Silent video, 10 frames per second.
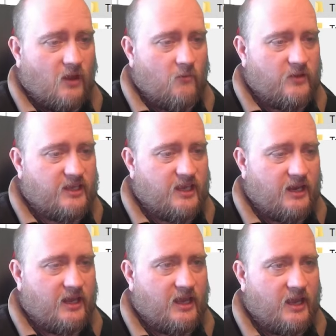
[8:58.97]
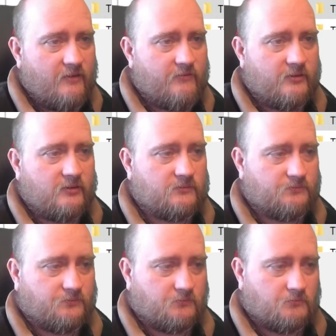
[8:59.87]
we can have
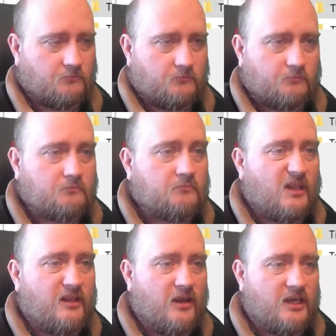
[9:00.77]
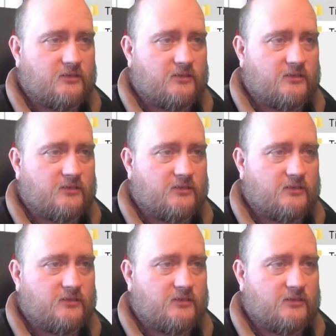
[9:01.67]
nice